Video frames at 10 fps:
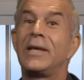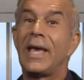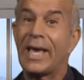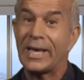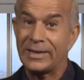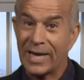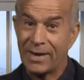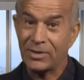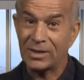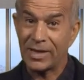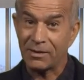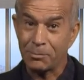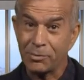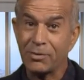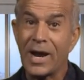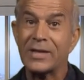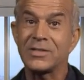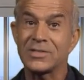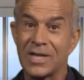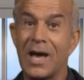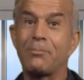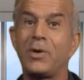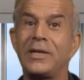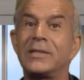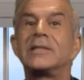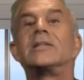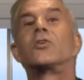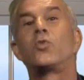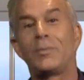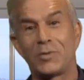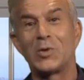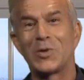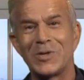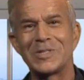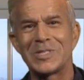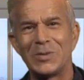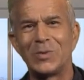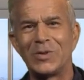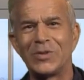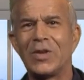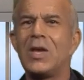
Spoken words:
and having a lot of practice operating in the cryptocurrency world